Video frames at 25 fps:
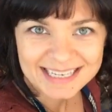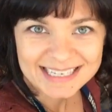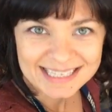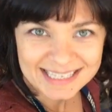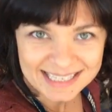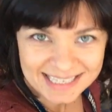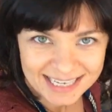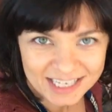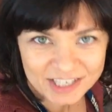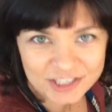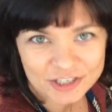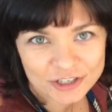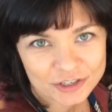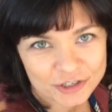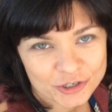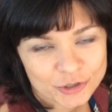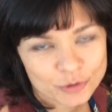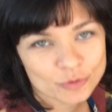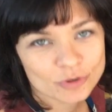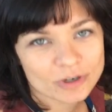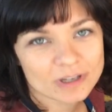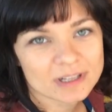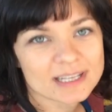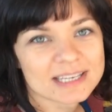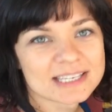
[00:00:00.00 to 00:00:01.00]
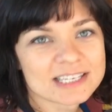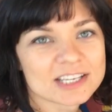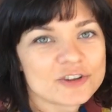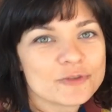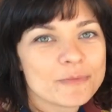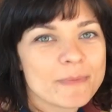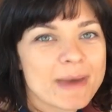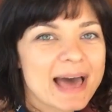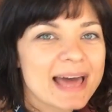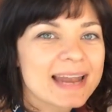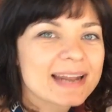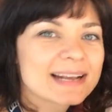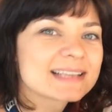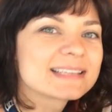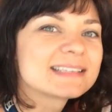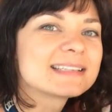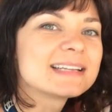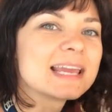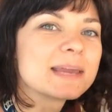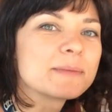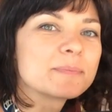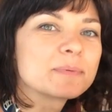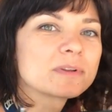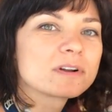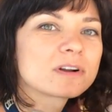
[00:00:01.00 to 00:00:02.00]
essential tool is a pneumatic
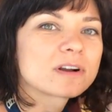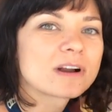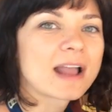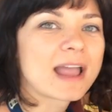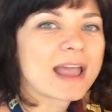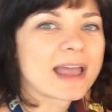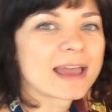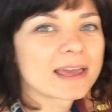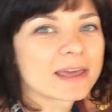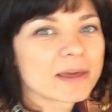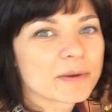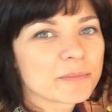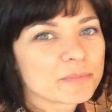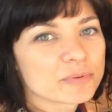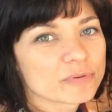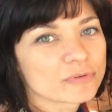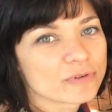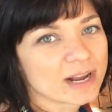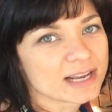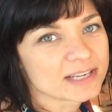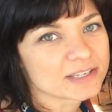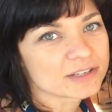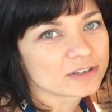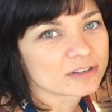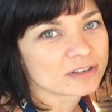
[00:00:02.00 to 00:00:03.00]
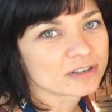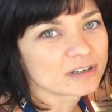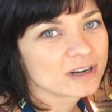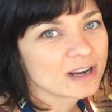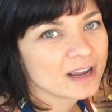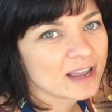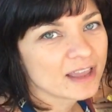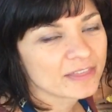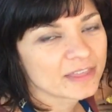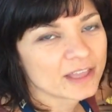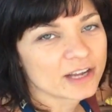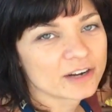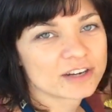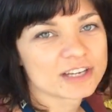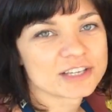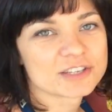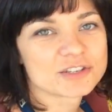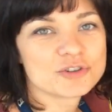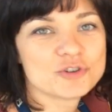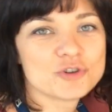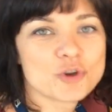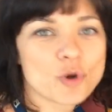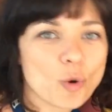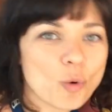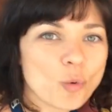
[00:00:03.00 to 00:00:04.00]
stapler and compressor. There is
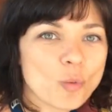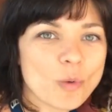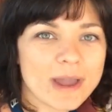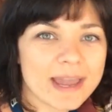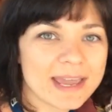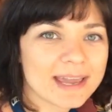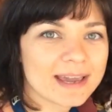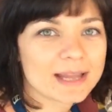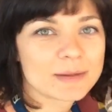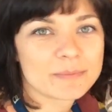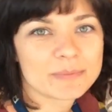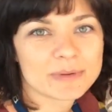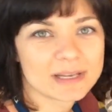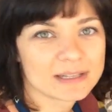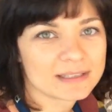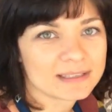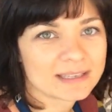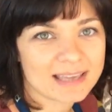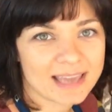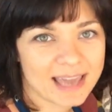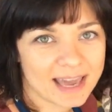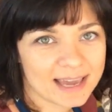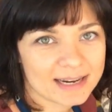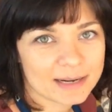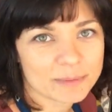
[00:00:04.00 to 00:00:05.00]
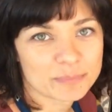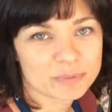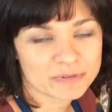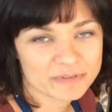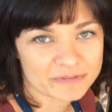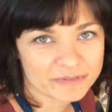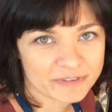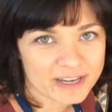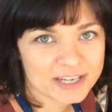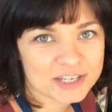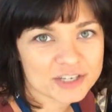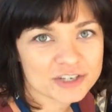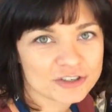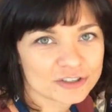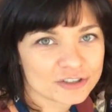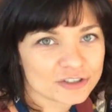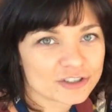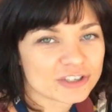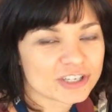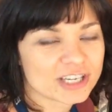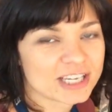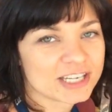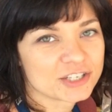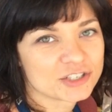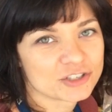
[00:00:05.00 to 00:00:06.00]
no way I'd be able to get a professional
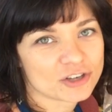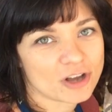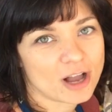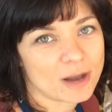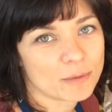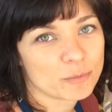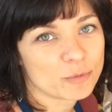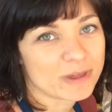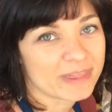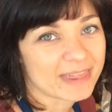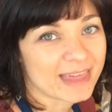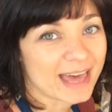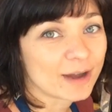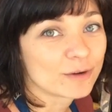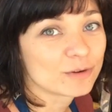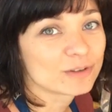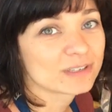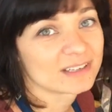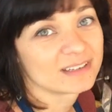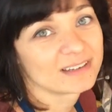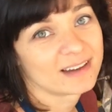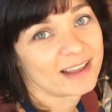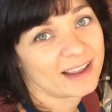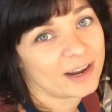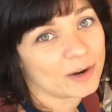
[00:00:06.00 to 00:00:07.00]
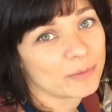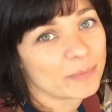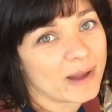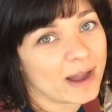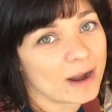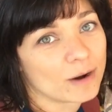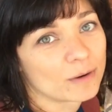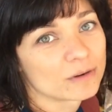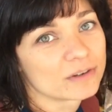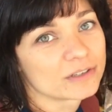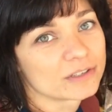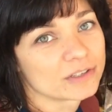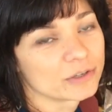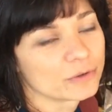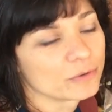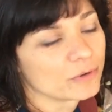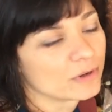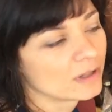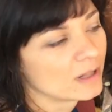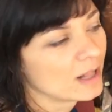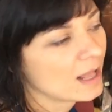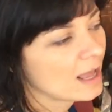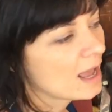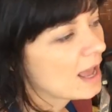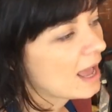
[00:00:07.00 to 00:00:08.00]
looking job without an air powered
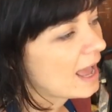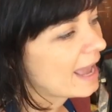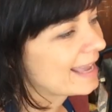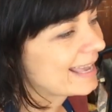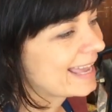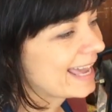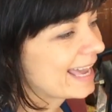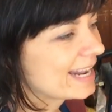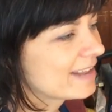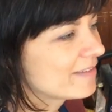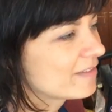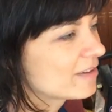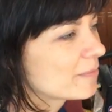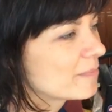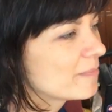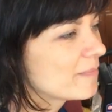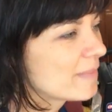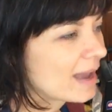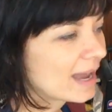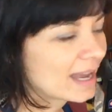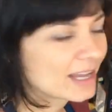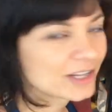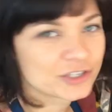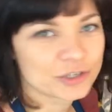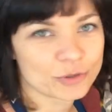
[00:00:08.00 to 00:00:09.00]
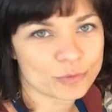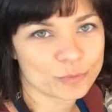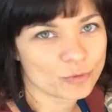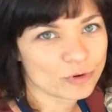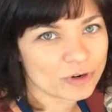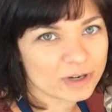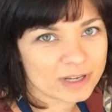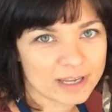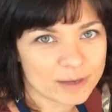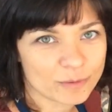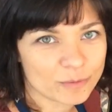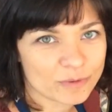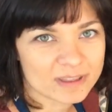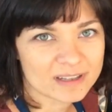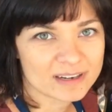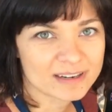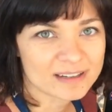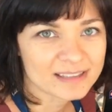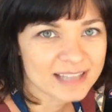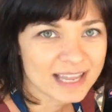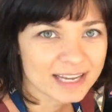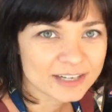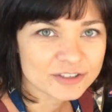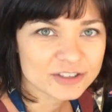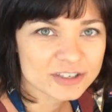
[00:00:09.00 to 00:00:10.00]
tool. I can't even imagine working with an
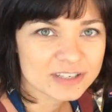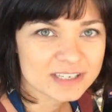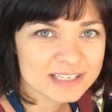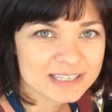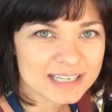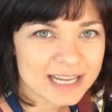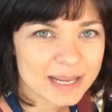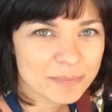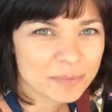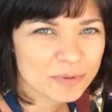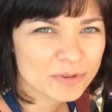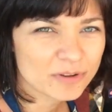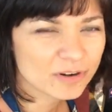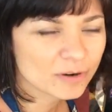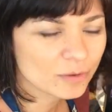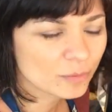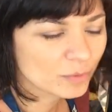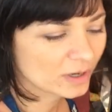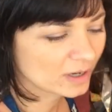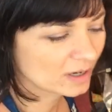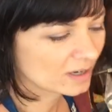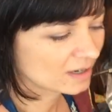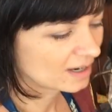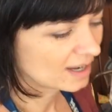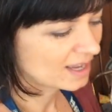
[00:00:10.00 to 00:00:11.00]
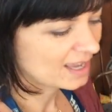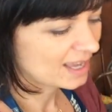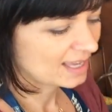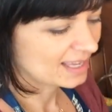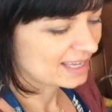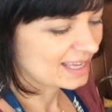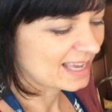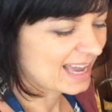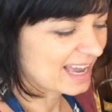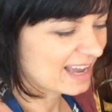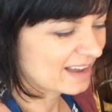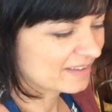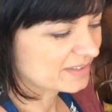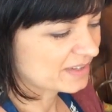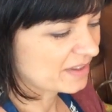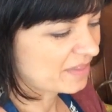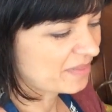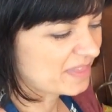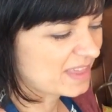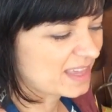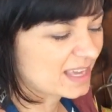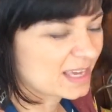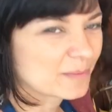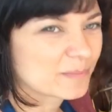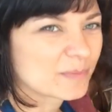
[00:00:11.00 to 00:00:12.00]
electric stapler where you have to
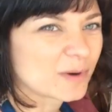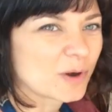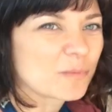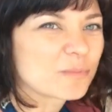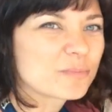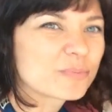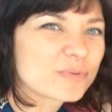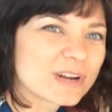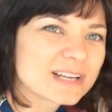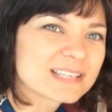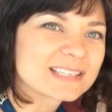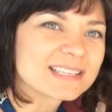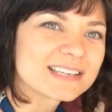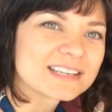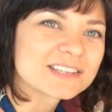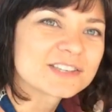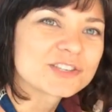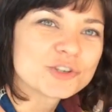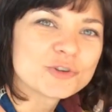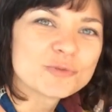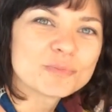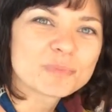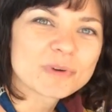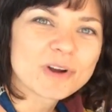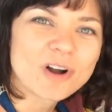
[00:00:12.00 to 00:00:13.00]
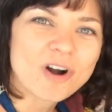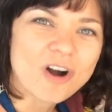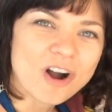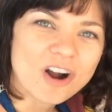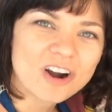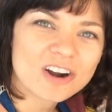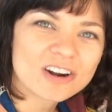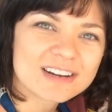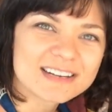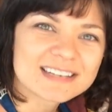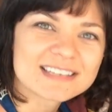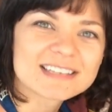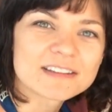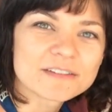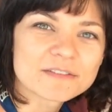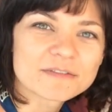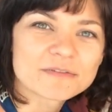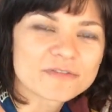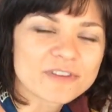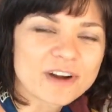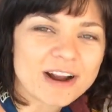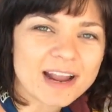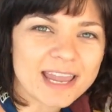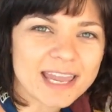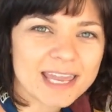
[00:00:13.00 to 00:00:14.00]
think about pressing super hard into the
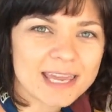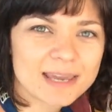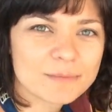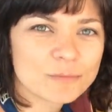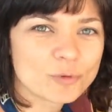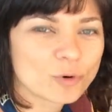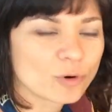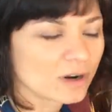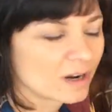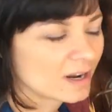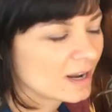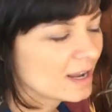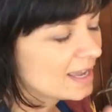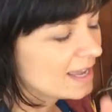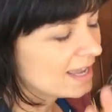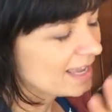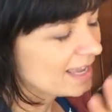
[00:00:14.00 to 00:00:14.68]
frame, or